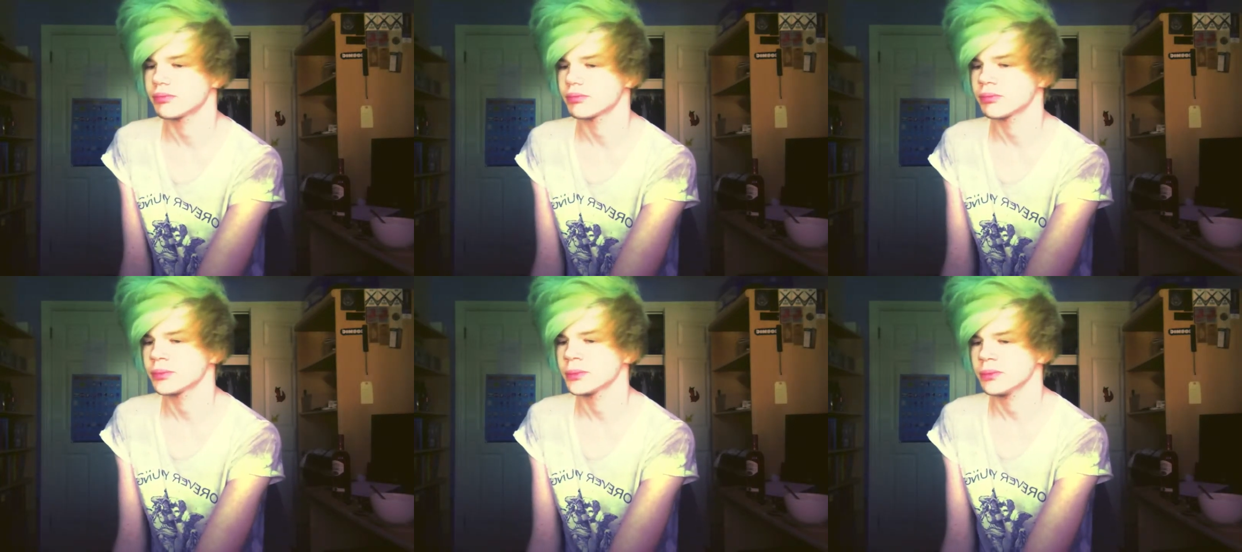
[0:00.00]

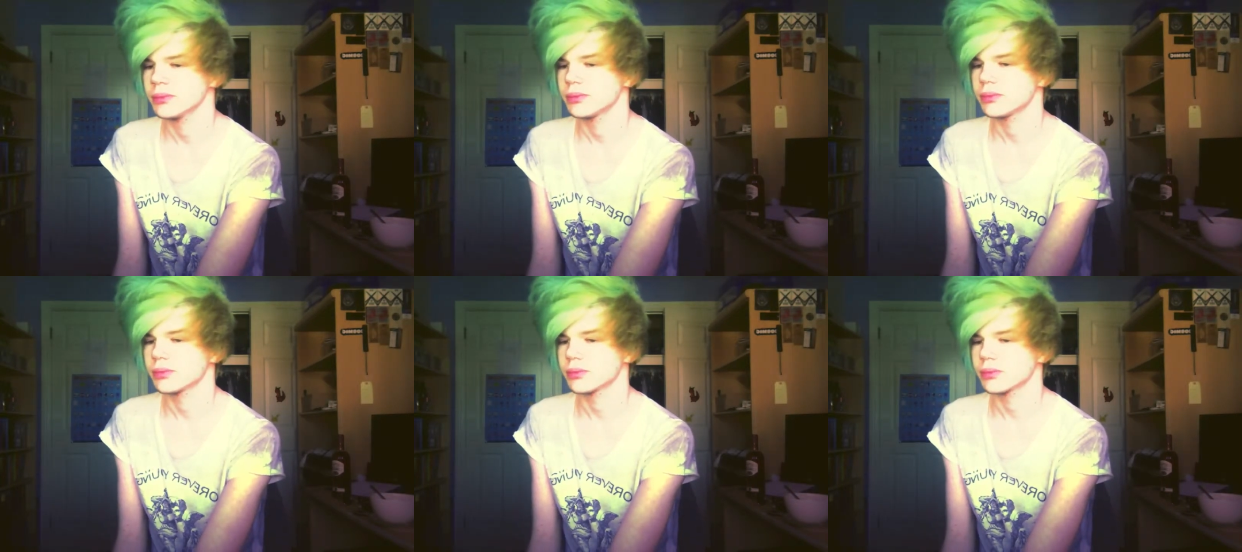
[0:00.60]

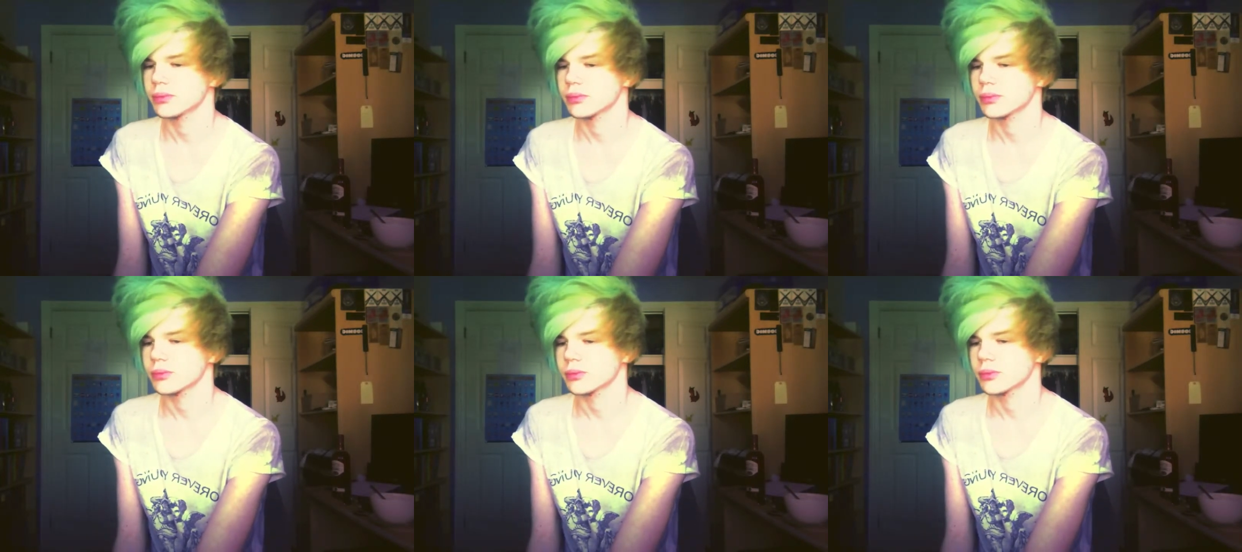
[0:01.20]

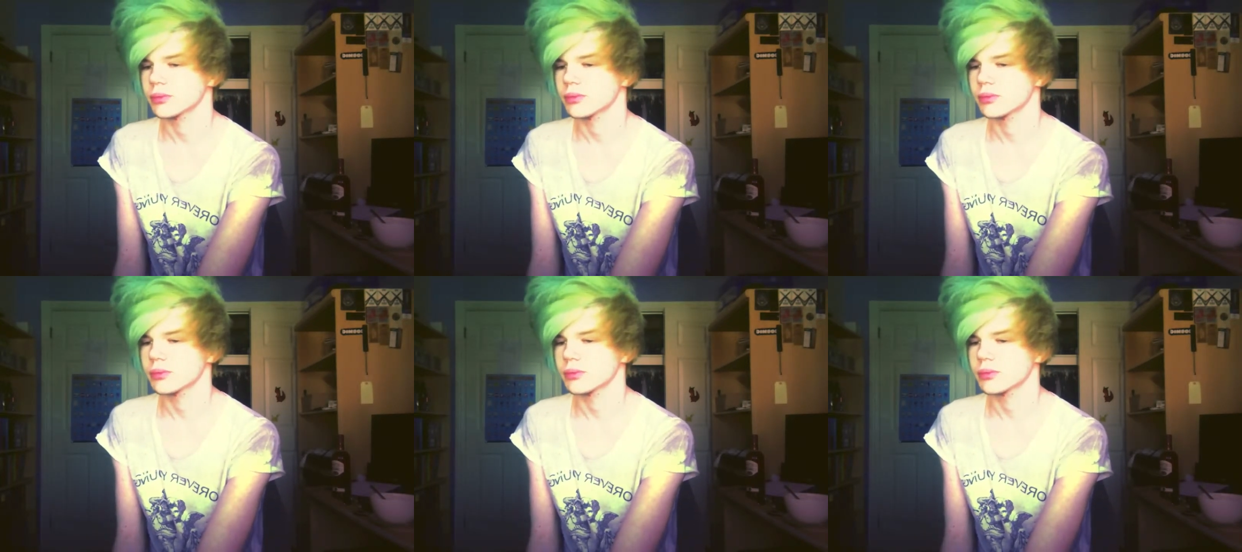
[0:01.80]
Nothing is said.